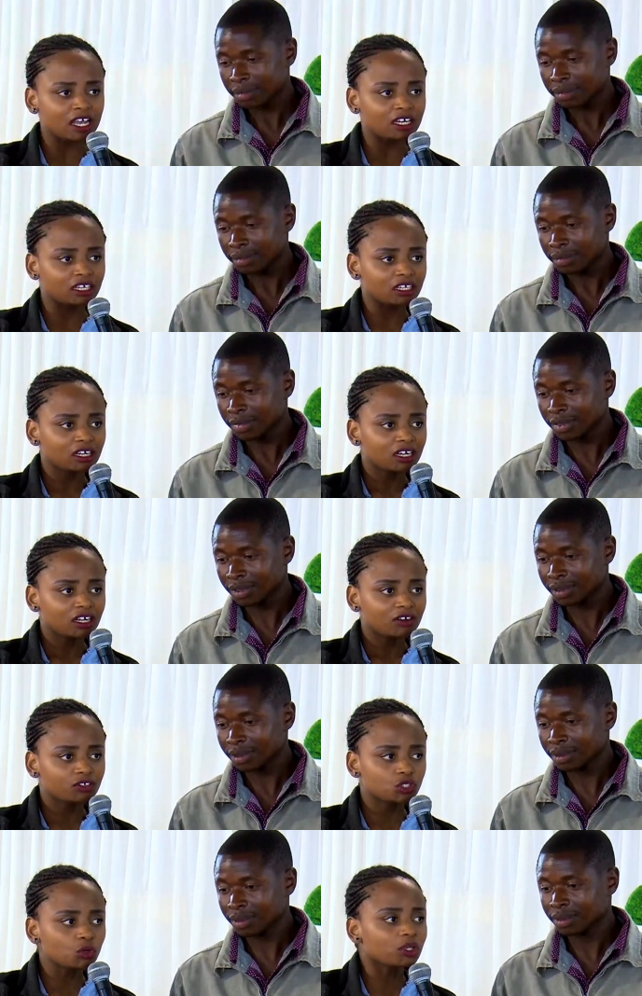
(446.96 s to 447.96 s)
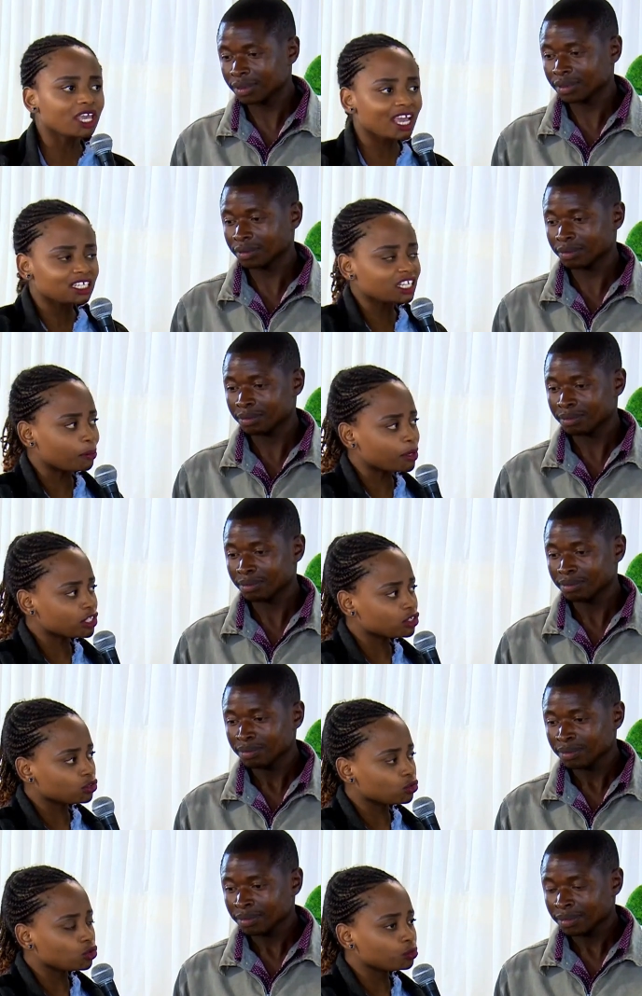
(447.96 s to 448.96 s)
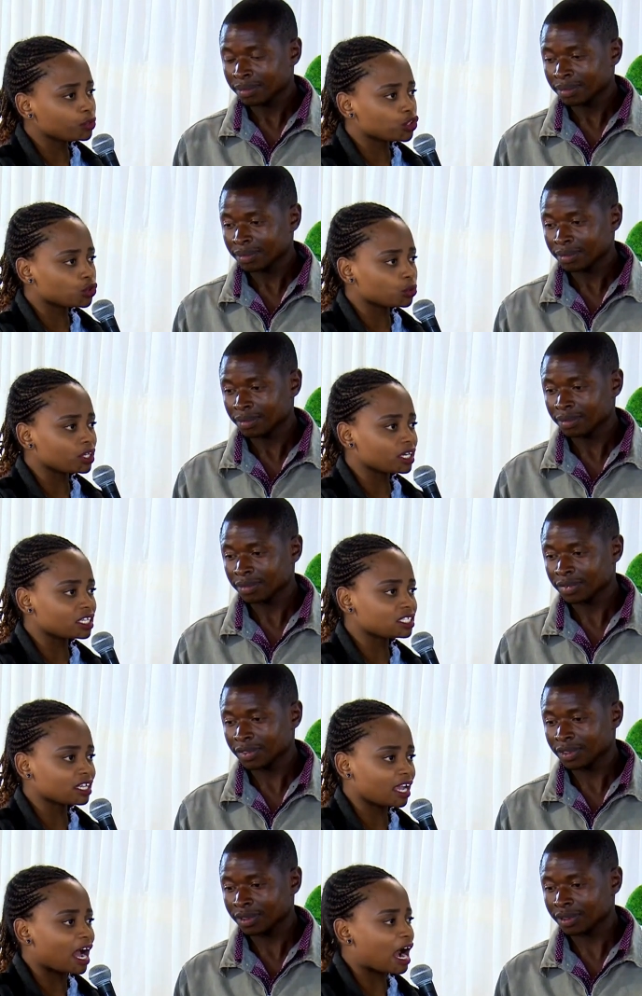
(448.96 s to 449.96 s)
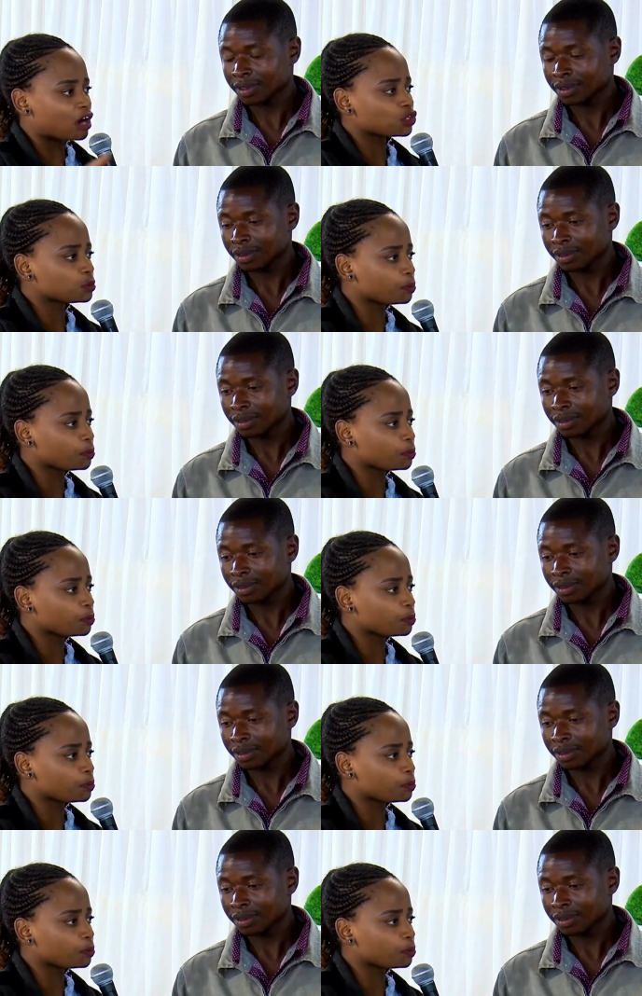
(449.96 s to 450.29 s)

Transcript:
Speaker 1: and to catch a person who will be doing, let's say, a house